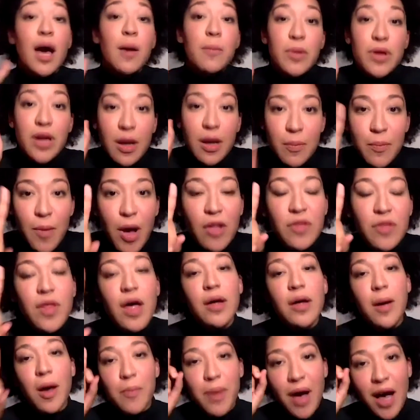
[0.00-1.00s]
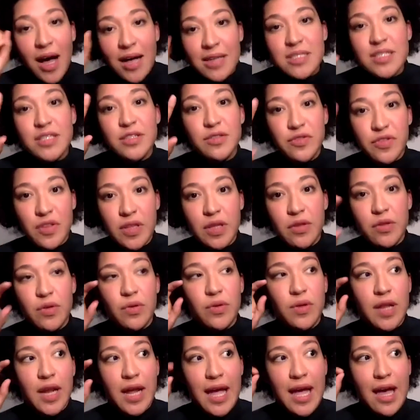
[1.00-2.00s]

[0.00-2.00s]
But a, um, a, a positive thing though that I